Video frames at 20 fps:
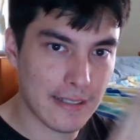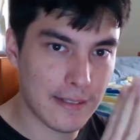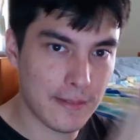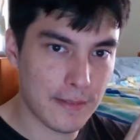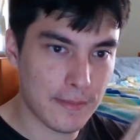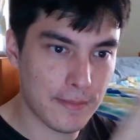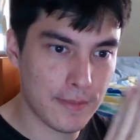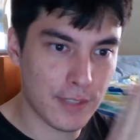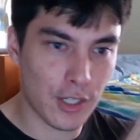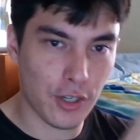
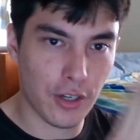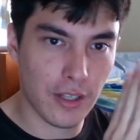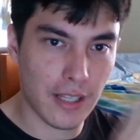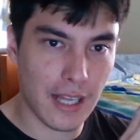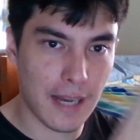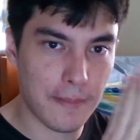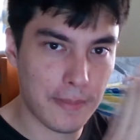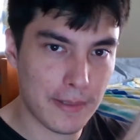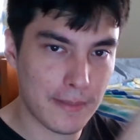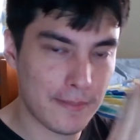
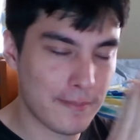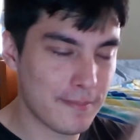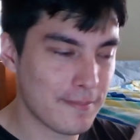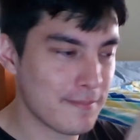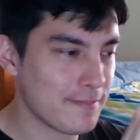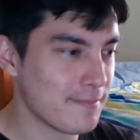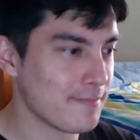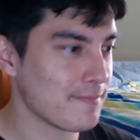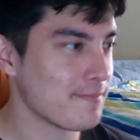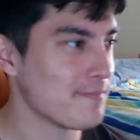clap.
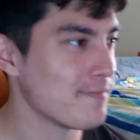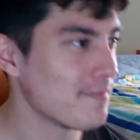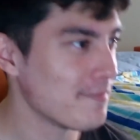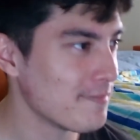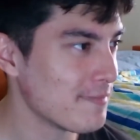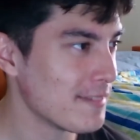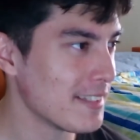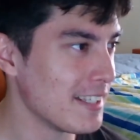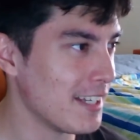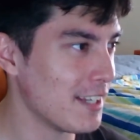
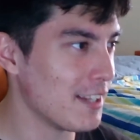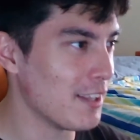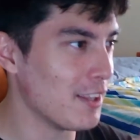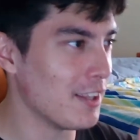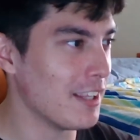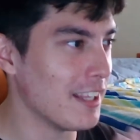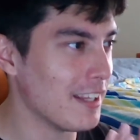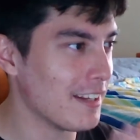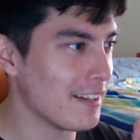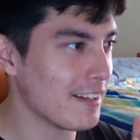
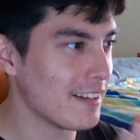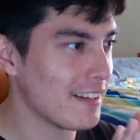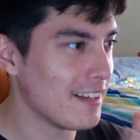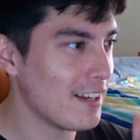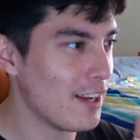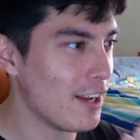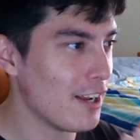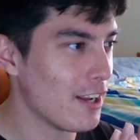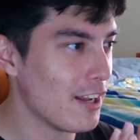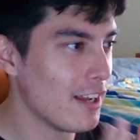The
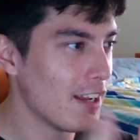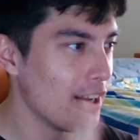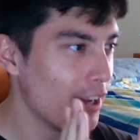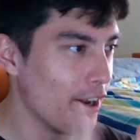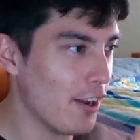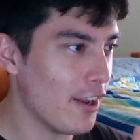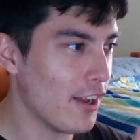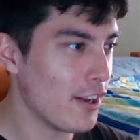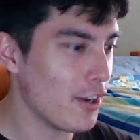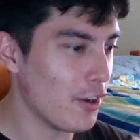
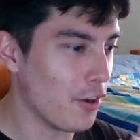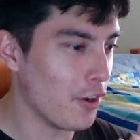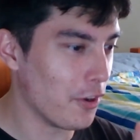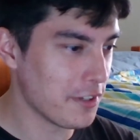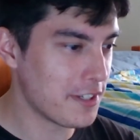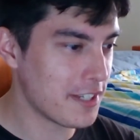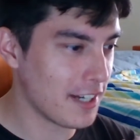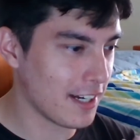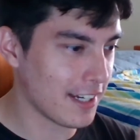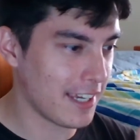
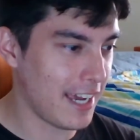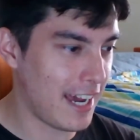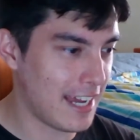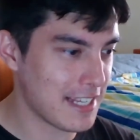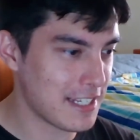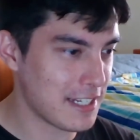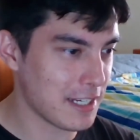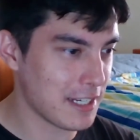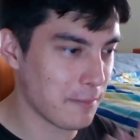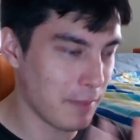
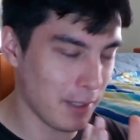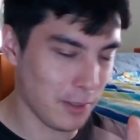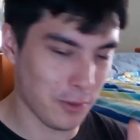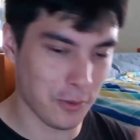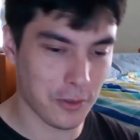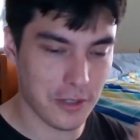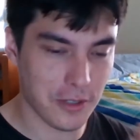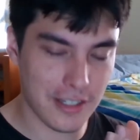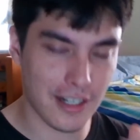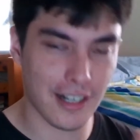non-sarcastic but
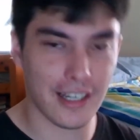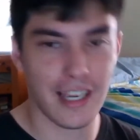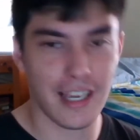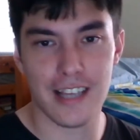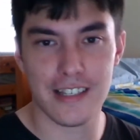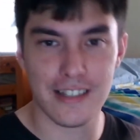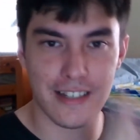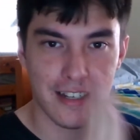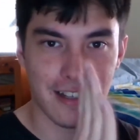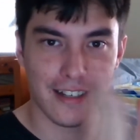look
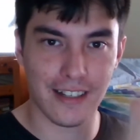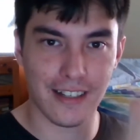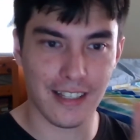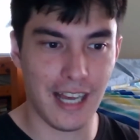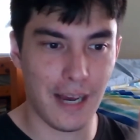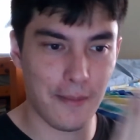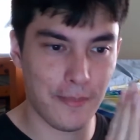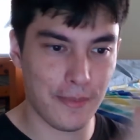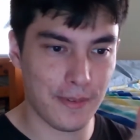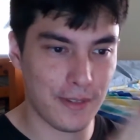sarcastic
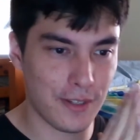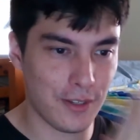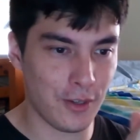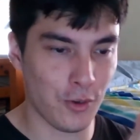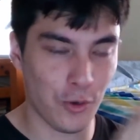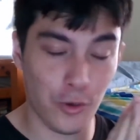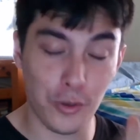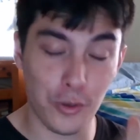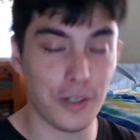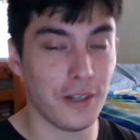clap. You
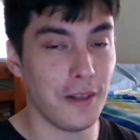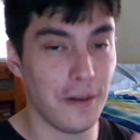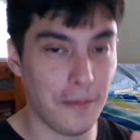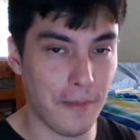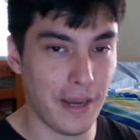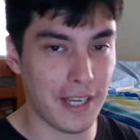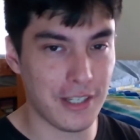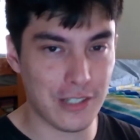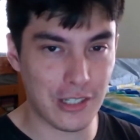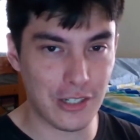all did an
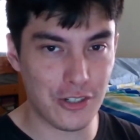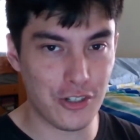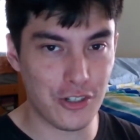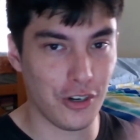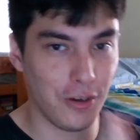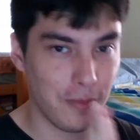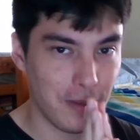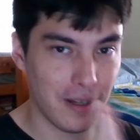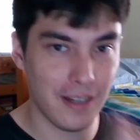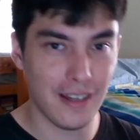amazing
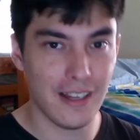job.